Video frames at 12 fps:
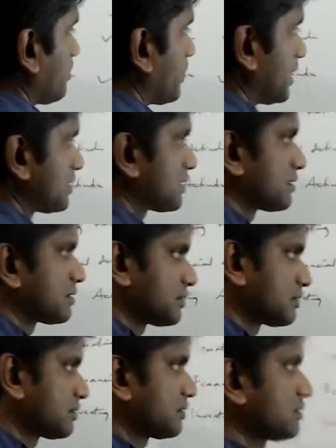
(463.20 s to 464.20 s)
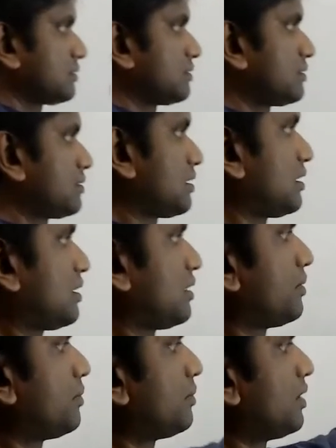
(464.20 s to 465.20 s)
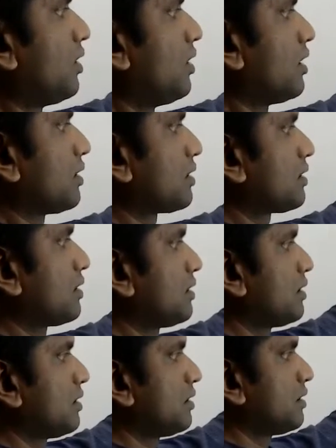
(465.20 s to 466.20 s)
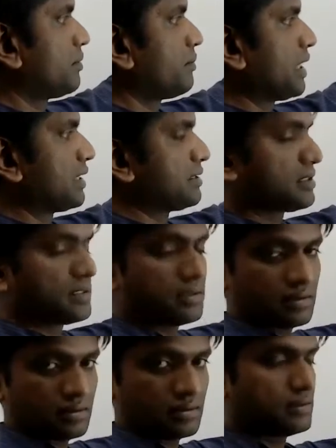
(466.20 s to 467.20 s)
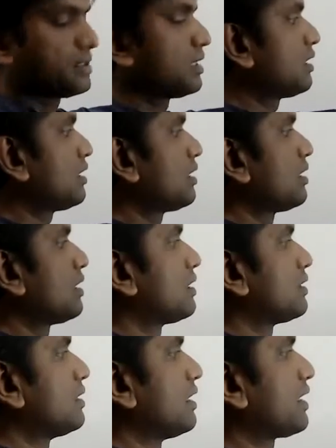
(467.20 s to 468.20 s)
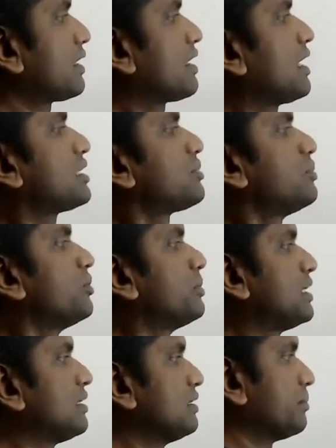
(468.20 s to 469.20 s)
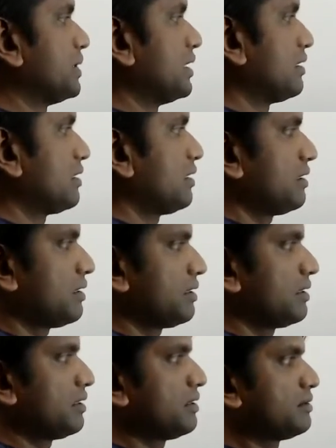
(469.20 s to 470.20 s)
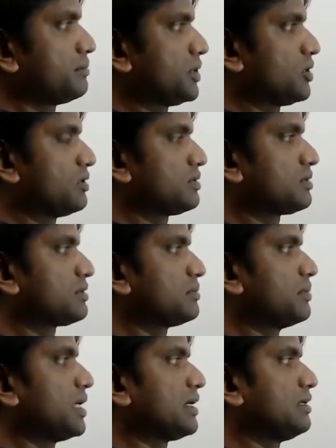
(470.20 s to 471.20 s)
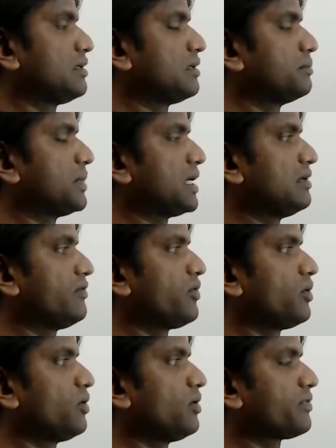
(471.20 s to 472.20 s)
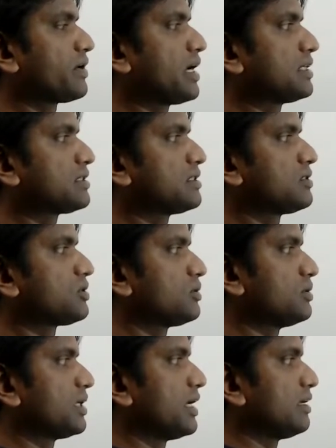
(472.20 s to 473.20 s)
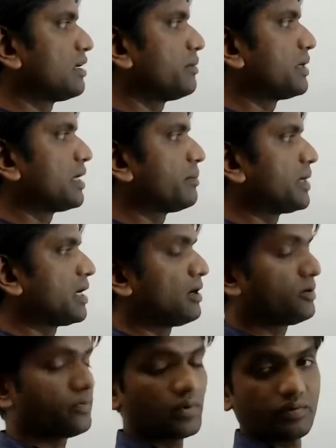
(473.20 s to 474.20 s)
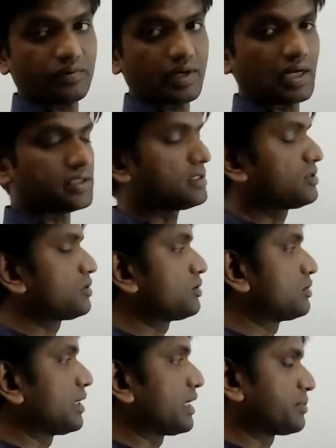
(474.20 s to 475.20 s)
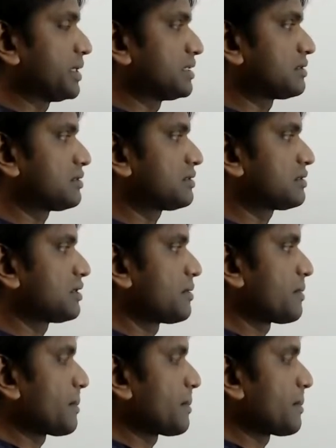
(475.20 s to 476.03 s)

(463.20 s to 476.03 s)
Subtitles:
plus or minus the net cash movement in the P&L, because my inflow of cash is through the income and my outflow of cash is through the expenses.